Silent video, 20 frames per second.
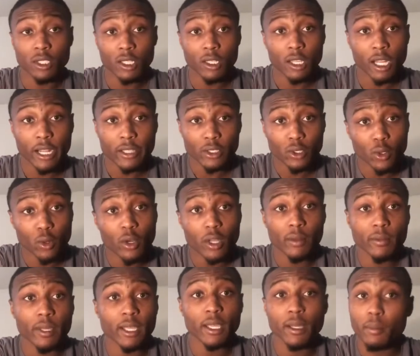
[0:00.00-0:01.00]
telling that story,
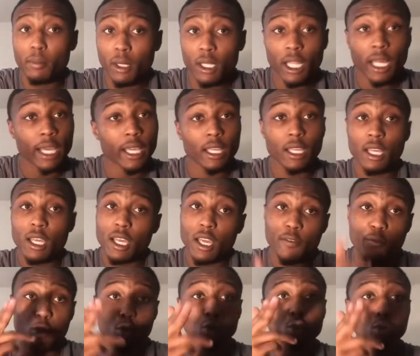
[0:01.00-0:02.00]
man. But, like,
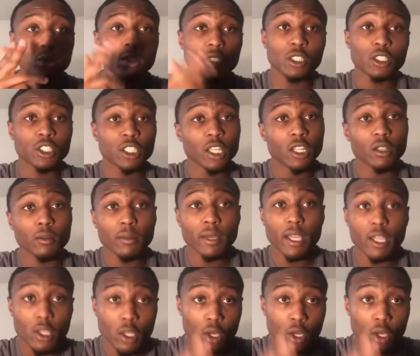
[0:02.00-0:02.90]
if you're new to the channel, man,